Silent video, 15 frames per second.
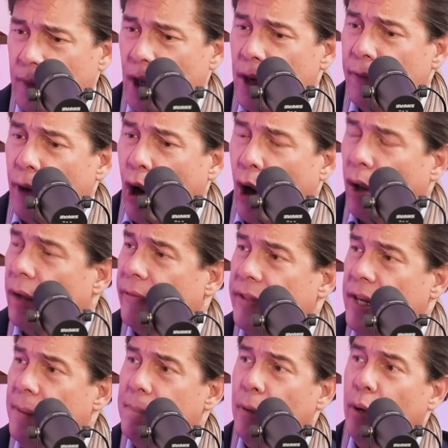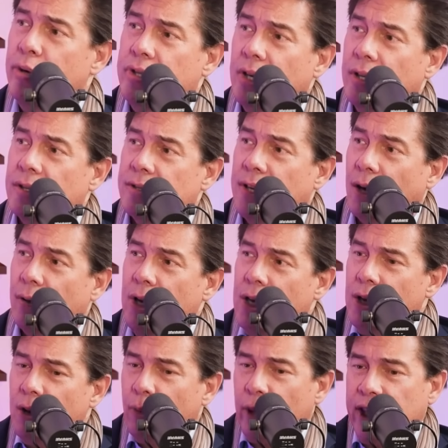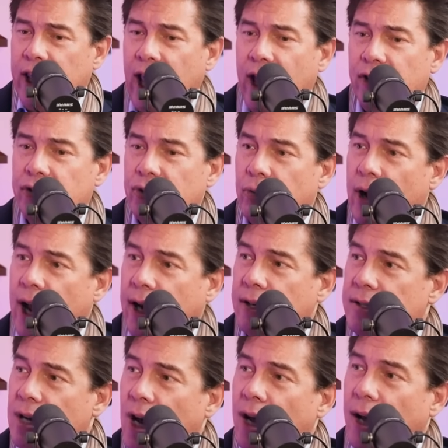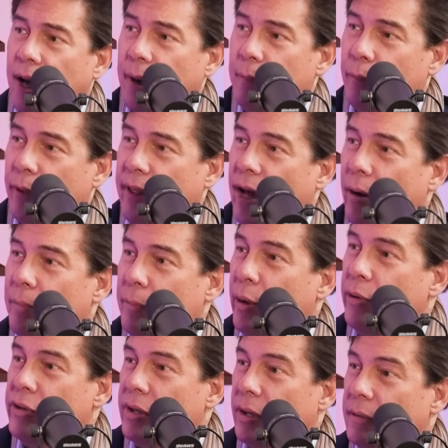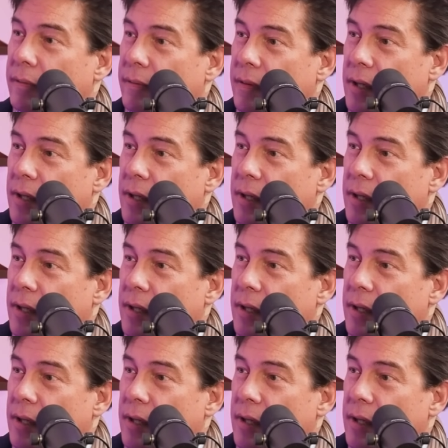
of all of the emotions. Now, we can't track time without motion.